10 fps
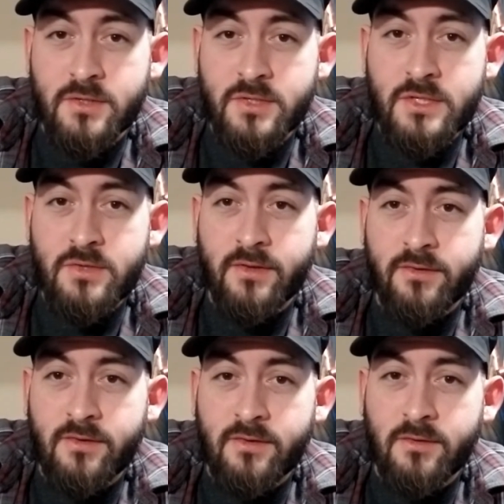you should do this.
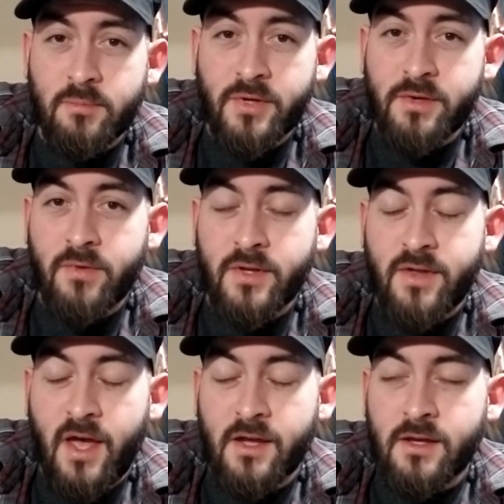This is a pretty fun
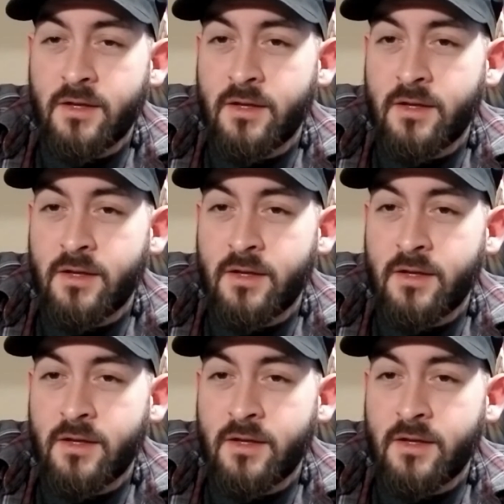tag.